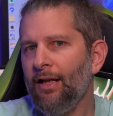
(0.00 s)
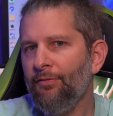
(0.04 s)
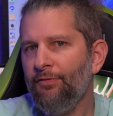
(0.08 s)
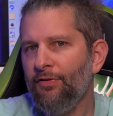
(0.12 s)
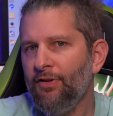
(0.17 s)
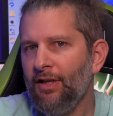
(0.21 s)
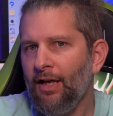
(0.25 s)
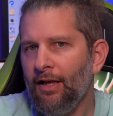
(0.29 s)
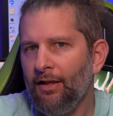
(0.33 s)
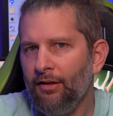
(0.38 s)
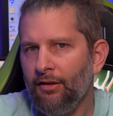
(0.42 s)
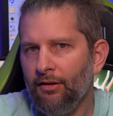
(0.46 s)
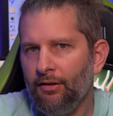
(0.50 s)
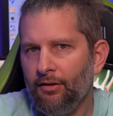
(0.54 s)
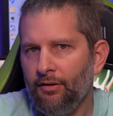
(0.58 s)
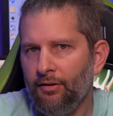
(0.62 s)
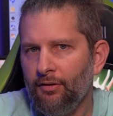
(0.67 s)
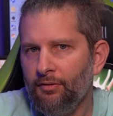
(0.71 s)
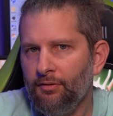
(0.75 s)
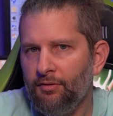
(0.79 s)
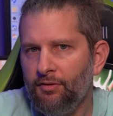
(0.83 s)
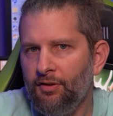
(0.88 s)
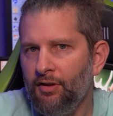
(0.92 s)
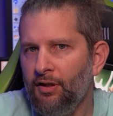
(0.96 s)
But then,
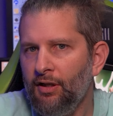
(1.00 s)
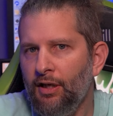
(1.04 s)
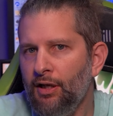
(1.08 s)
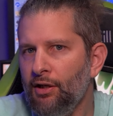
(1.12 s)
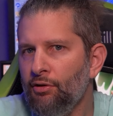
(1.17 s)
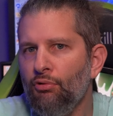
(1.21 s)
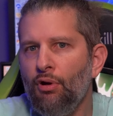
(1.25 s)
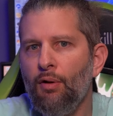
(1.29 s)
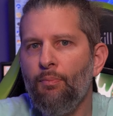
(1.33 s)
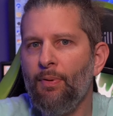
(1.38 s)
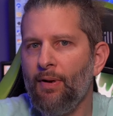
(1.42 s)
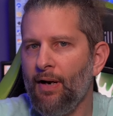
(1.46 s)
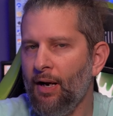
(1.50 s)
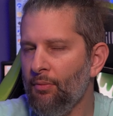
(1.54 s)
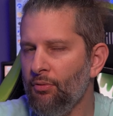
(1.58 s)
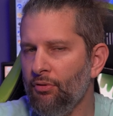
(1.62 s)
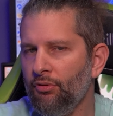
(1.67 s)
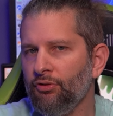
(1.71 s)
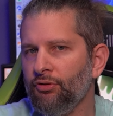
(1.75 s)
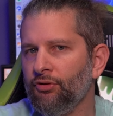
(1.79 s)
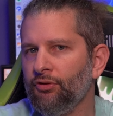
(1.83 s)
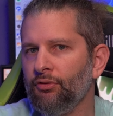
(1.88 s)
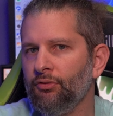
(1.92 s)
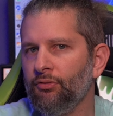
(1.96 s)
if it's not for
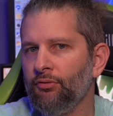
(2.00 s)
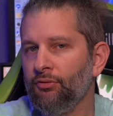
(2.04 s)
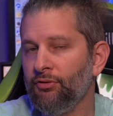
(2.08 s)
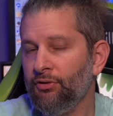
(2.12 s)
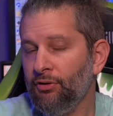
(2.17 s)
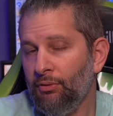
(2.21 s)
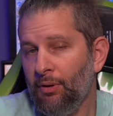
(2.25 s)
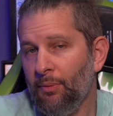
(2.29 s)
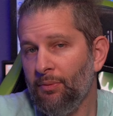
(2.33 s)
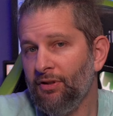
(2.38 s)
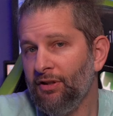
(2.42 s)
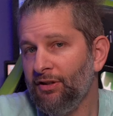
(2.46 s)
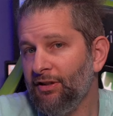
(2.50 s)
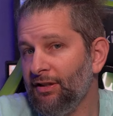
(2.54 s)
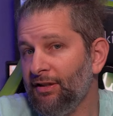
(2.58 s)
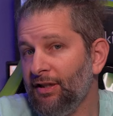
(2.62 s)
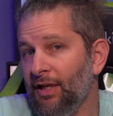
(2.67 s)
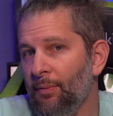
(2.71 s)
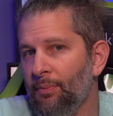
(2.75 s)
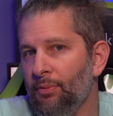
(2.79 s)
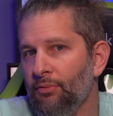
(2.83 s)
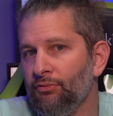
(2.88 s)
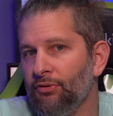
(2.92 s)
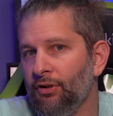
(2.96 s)
you, you're
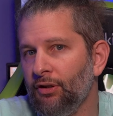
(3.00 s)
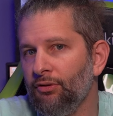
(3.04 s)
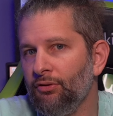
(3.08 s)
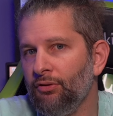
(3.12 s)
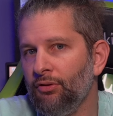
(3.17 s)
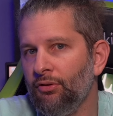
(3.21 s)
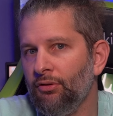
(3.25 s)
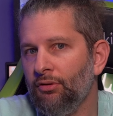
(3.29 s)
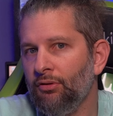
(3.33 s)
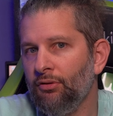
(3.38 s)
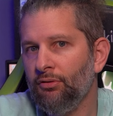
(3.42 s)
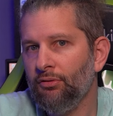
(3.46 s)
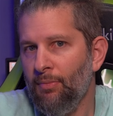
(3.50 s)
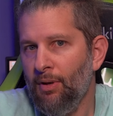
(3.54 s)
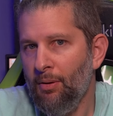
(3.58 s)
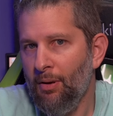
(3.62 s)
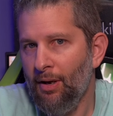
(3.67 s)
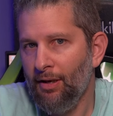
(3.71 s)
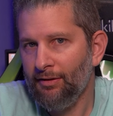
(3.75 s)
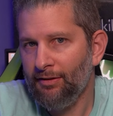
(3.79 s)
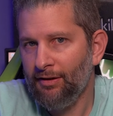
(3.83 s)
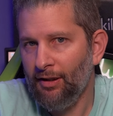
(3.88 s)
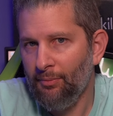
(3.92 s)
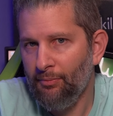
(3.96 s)
probably wondering,
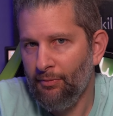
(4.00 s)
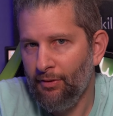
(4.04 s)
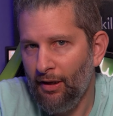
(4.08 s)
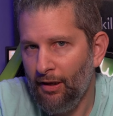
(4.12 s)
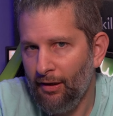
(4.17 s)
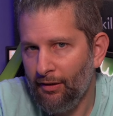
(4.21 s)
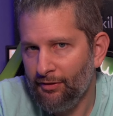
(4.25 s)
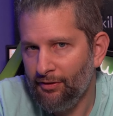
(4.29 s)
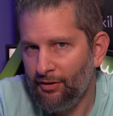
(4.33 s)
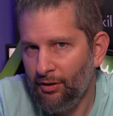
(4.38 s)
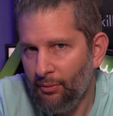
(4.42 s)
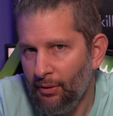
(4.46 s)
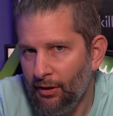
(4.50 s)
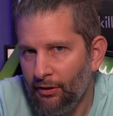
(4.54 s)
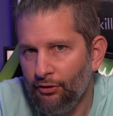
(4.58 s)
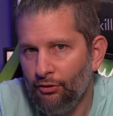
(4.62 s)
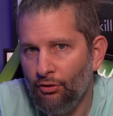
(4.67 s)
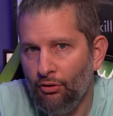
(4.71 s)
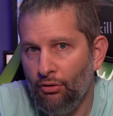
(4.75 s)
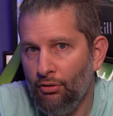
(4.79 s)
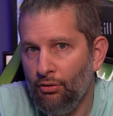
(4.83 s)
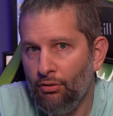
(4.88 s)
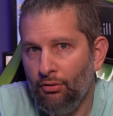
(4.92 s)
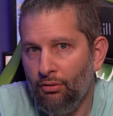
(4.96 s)
will any of this
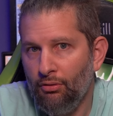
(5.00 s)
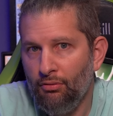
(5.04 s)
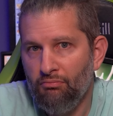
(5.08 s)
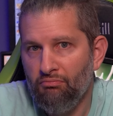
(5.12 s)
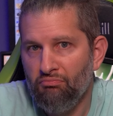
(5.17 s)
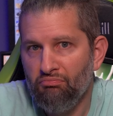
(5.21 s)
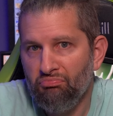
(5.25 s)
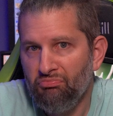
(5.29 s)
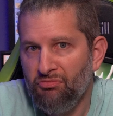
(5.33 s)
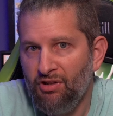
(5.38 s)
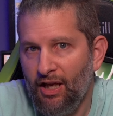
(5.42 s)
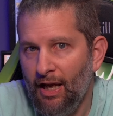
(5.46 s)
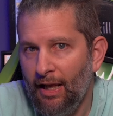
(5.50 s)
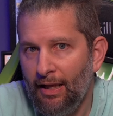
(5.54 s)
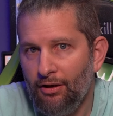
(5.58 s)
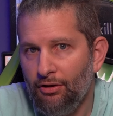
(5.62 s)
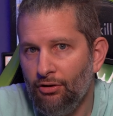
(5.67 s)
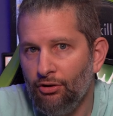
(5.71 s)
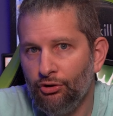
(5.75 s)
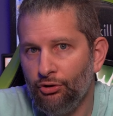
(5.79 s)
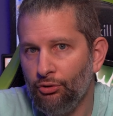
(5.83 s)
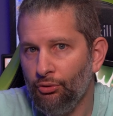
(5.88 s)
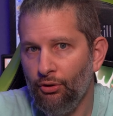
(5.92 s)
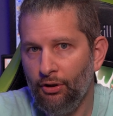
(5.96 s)
actually benefit me in
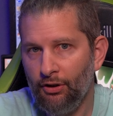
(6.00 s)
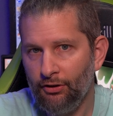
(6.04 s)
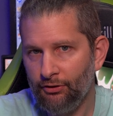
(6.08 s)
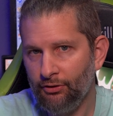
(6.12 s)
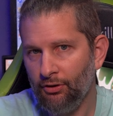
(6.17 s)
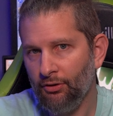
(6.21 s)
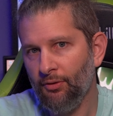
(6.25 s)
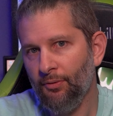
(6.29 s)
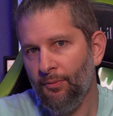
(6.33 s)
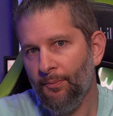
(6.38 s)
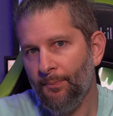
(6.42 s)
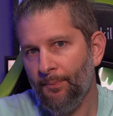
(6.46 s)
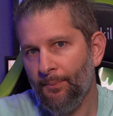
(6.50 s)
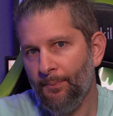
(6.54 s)
any way?